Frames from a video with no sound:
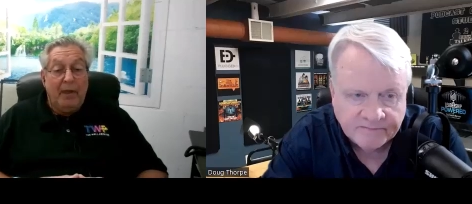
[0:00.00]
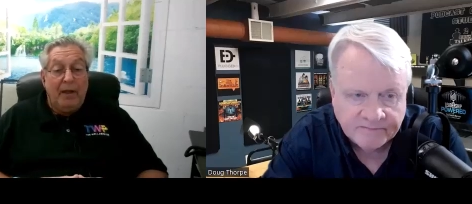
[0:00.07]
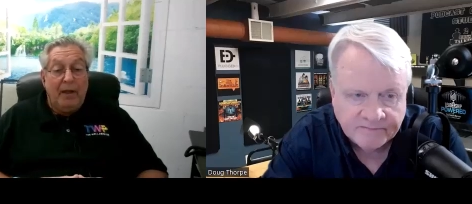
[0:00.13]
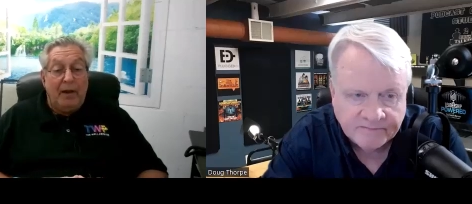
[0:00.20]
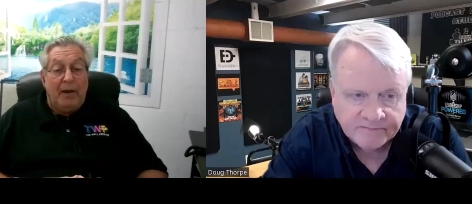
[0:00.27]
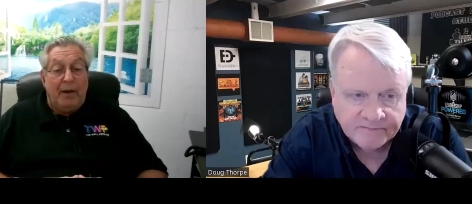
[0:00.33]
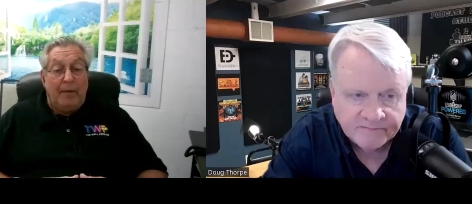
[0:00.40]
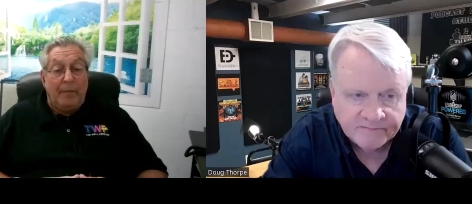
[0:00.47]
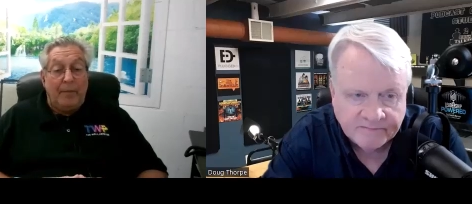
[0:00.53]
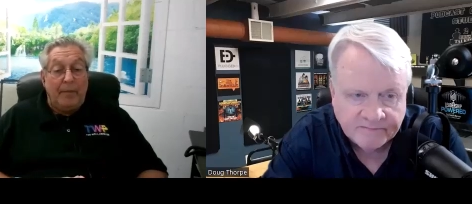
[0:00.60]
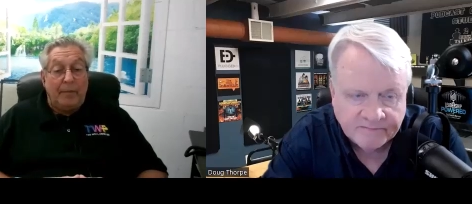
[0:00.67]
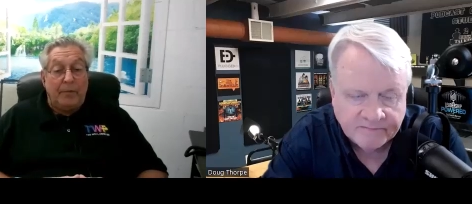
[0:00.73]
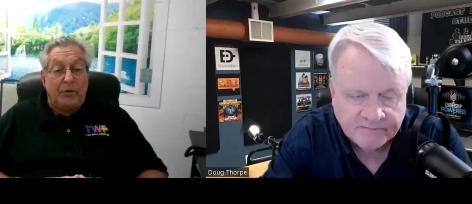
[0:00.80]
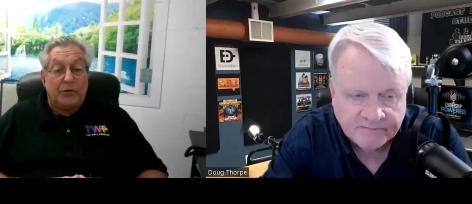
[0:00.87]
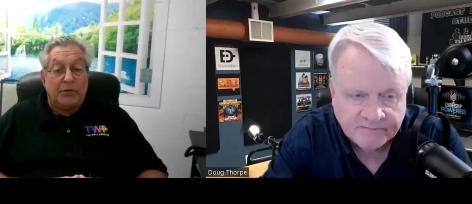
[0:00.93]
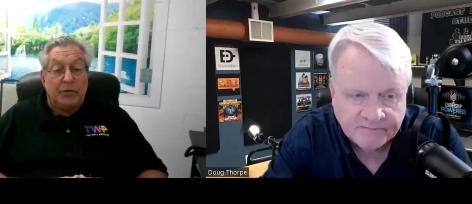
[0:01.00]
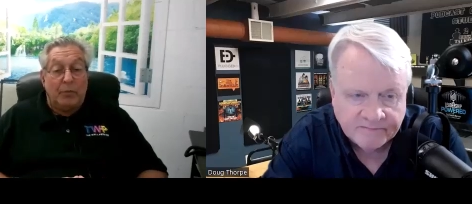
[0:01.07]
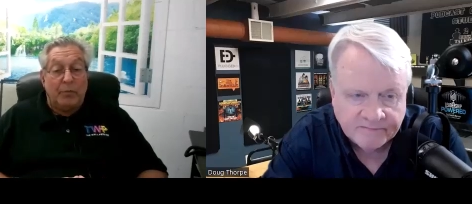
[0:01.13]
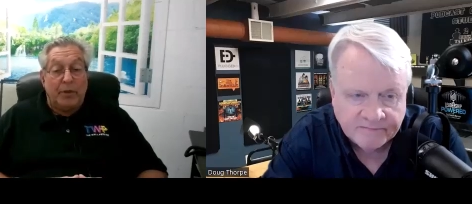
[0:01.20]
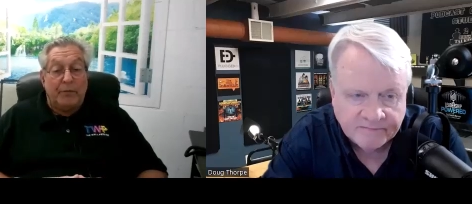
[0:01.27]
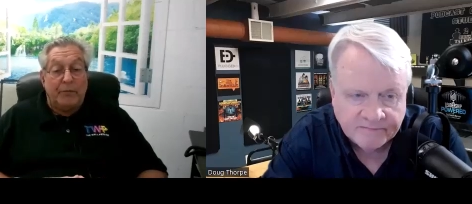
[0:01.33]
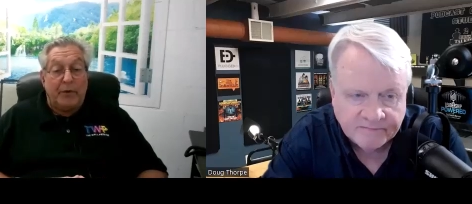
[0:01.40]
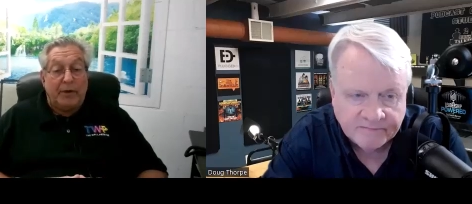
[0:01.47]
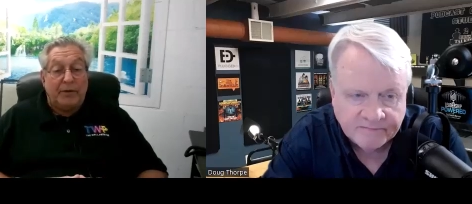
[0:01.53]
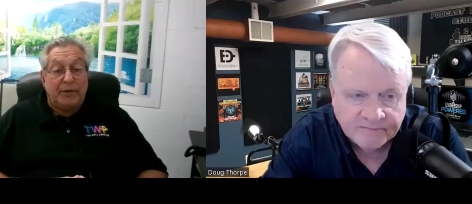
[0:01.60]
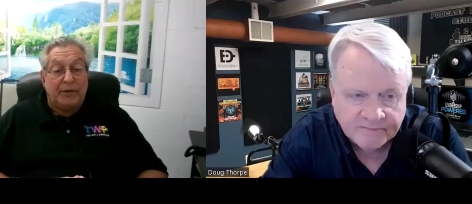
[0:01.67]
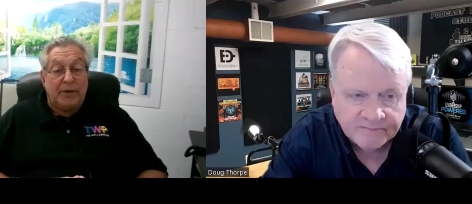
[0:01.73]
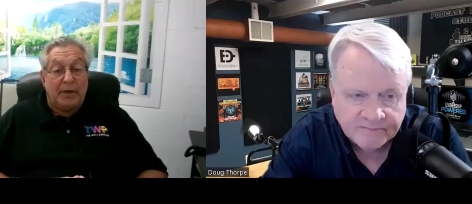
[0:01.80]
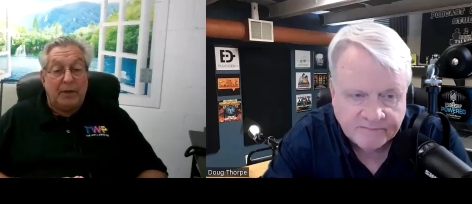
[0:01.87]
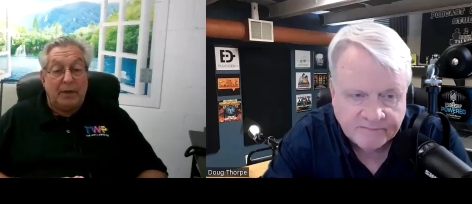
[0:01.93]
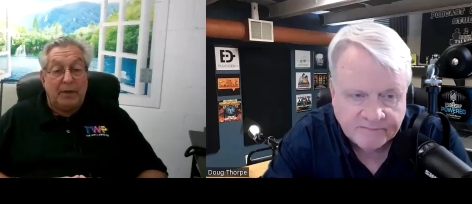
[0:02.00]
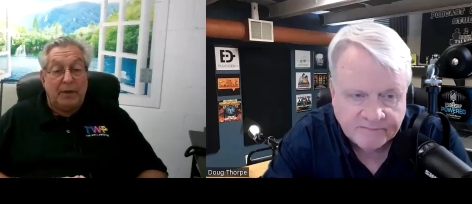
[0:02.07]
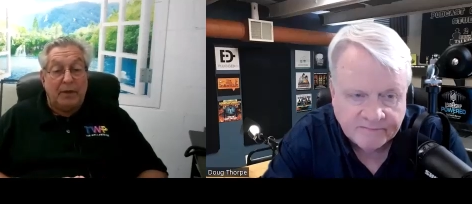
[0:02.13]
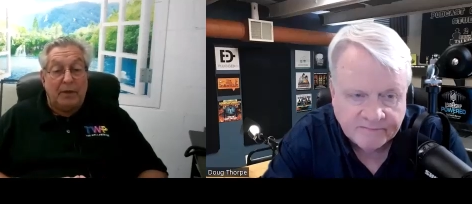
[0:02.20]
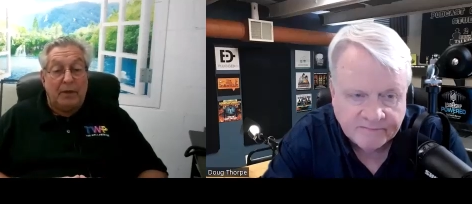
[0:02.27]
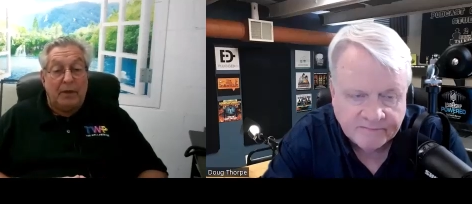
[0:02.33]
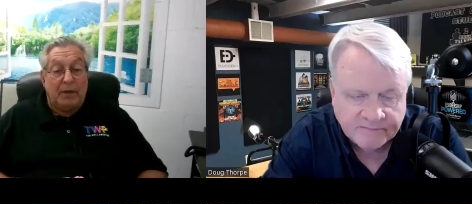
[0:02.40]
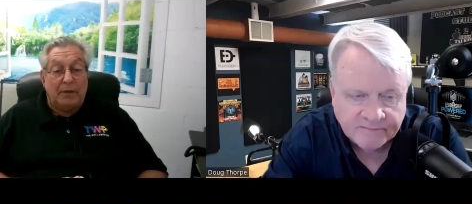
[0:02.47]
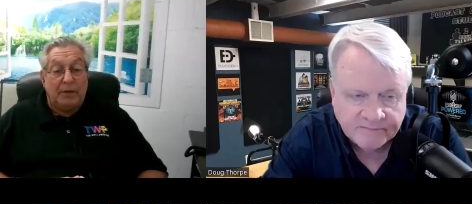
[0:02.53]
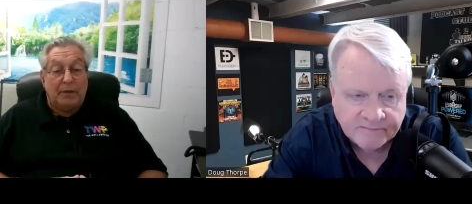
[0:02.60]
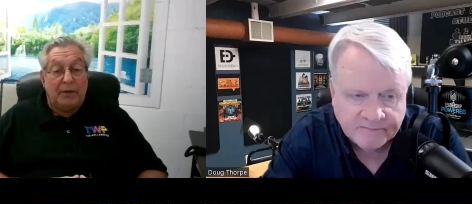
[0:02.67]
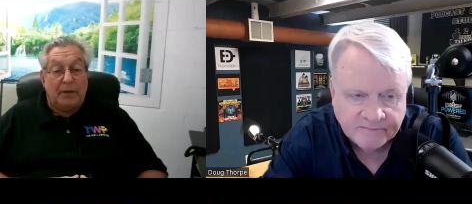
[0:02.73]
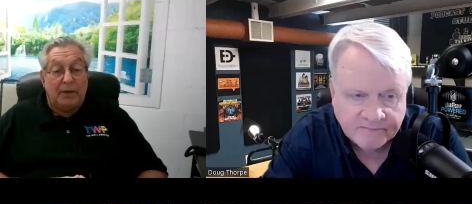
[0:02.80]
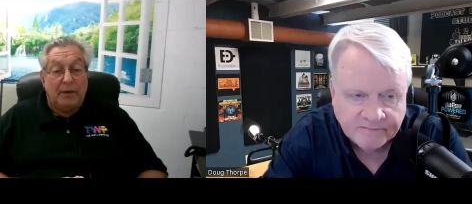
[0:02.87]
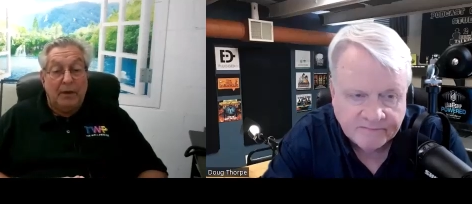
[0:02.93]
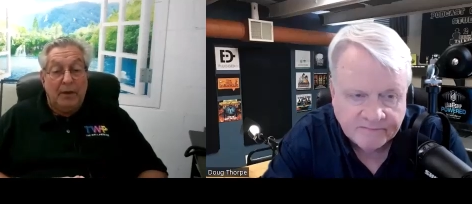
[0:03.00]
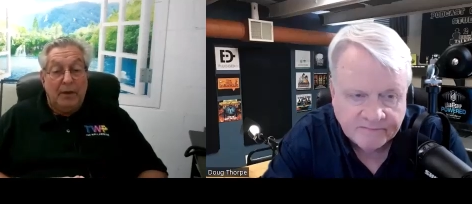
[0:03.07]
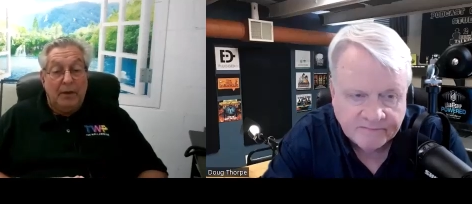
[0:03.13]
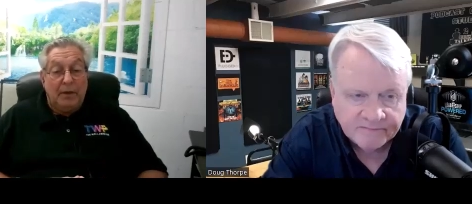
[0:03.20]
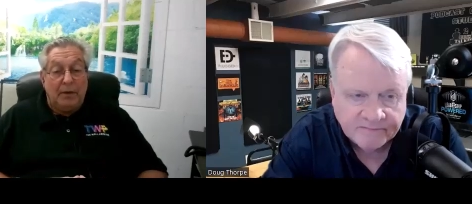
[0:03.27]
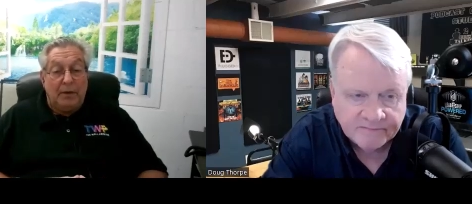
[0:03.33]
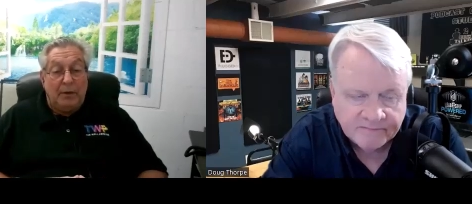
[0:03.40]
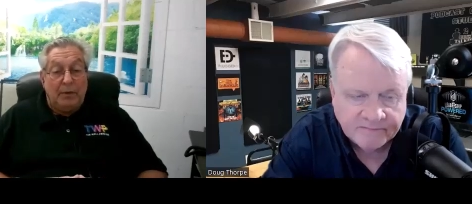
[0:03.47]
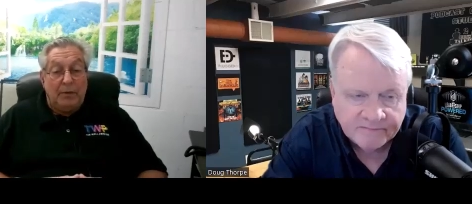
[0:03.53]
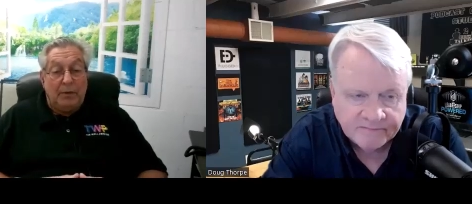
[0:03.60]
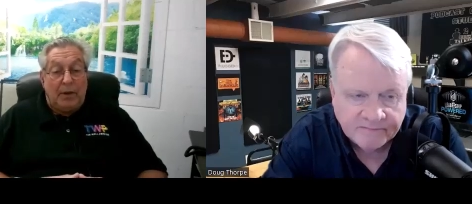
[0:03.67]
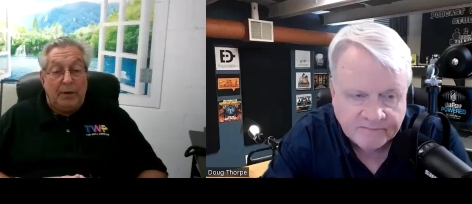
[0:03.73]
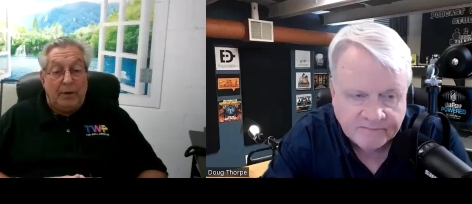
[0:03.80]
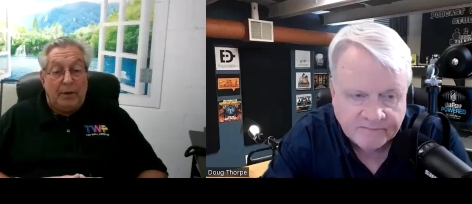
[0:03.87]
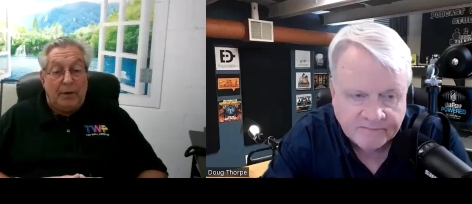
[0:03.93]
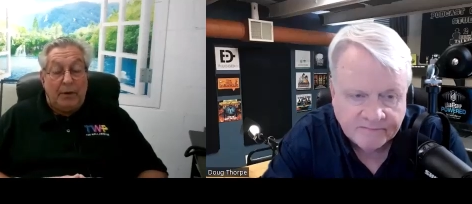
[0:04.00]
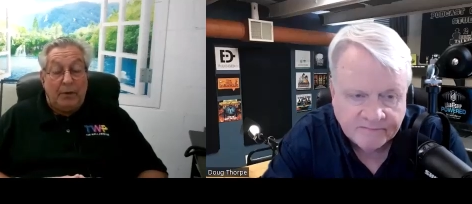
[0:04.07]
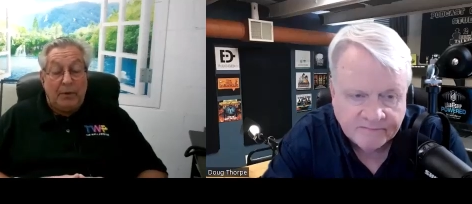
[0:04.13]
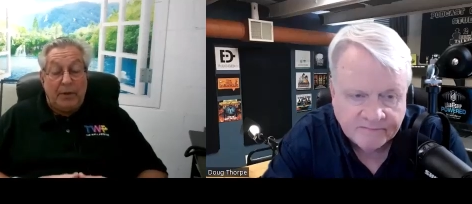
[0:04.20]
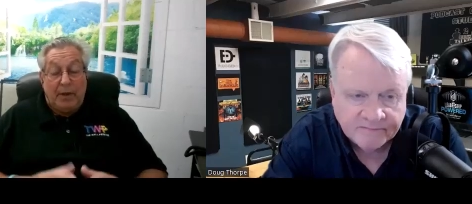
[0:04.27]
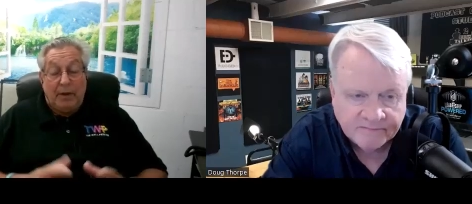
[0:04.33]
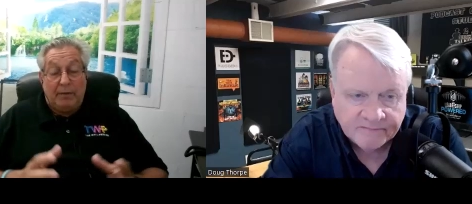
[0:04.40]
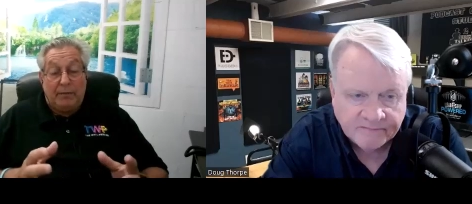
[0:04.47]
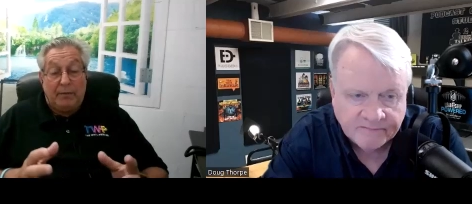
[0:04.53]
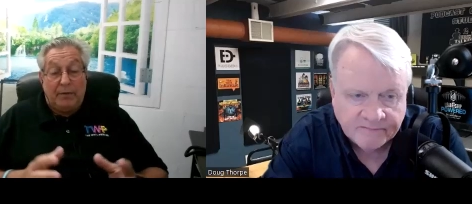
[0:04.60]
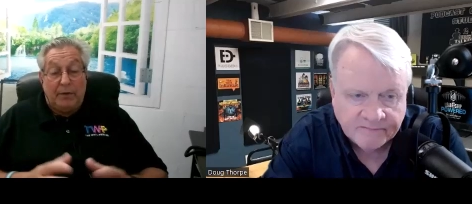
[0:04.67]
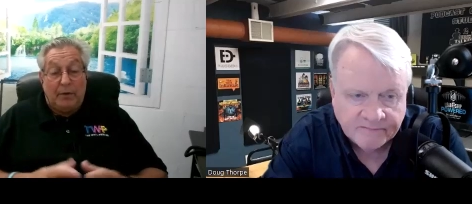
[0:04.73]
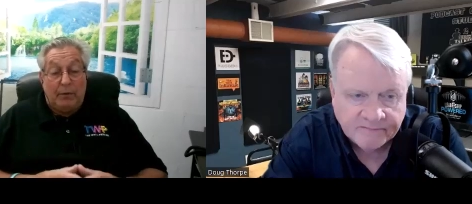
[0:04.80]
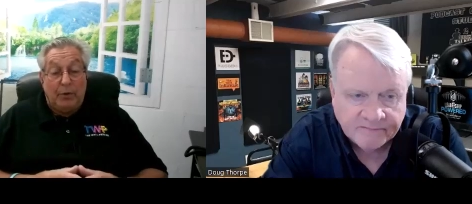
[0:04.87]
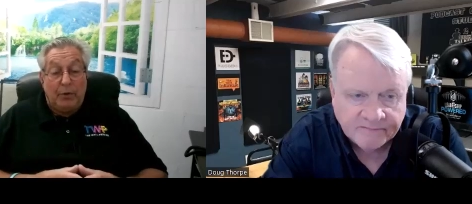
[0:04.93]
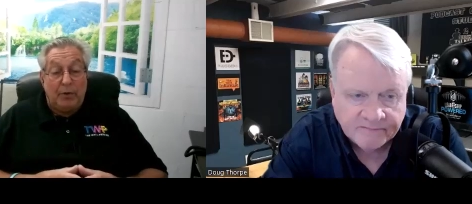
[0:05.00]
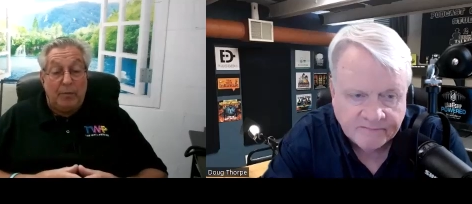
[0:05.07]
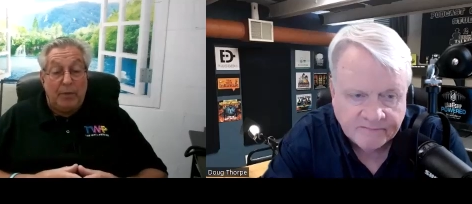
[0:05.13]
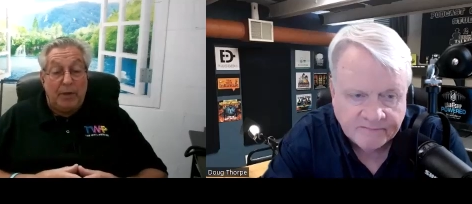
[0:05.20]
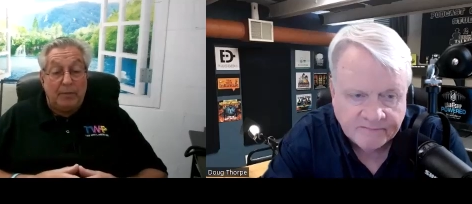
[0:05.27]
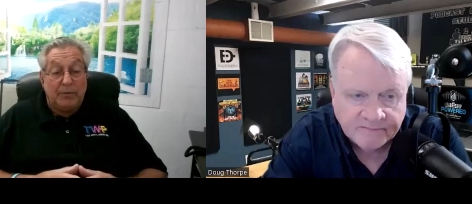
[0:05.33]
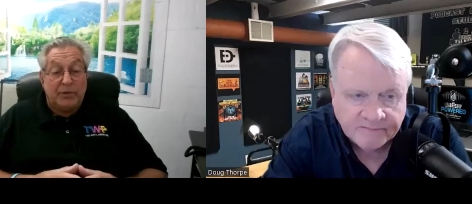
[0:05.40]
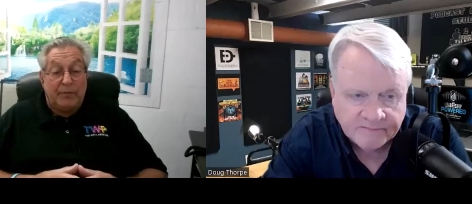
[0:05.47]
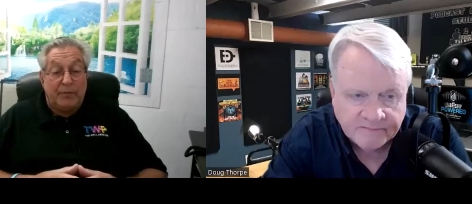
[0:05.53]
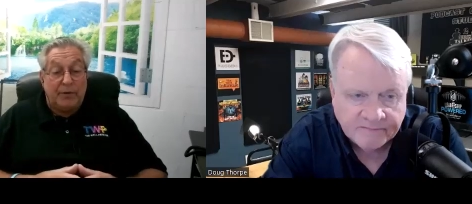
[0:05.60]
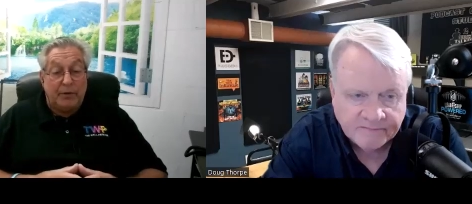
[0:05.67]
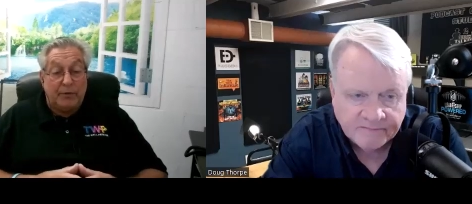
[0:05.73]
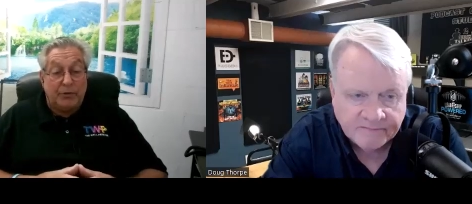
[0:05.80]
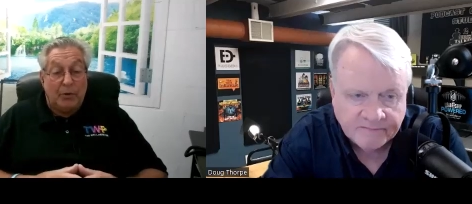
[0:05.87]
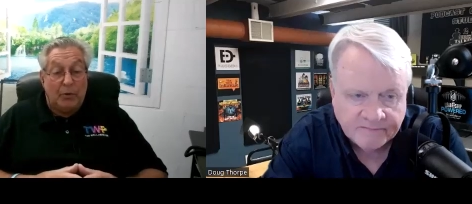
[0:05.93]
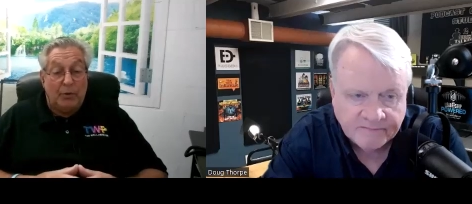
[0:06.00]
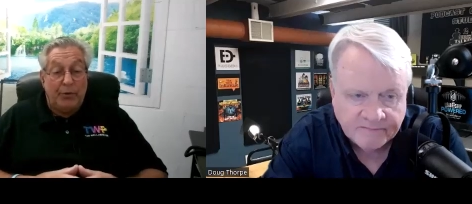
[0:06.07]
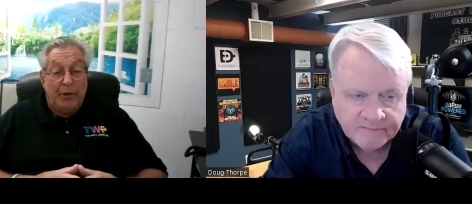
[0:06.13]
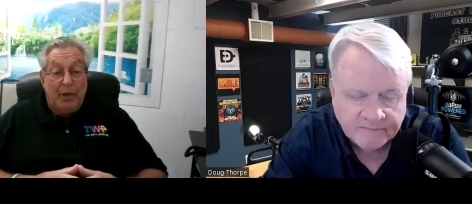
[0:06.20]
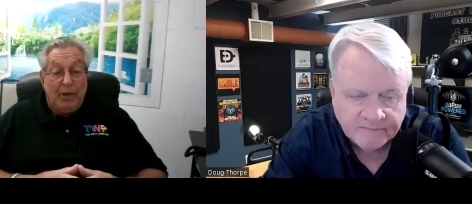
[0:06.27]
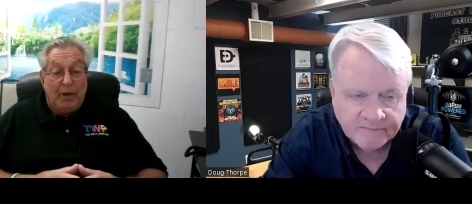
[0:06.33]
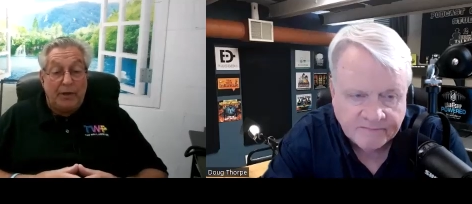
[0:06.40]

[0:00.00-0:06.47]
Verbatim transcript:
Speaker 1: Um, just don't be afraid to take it. And, uh, you know, I, I, don't care. You know, look at me, I'm 70 years old.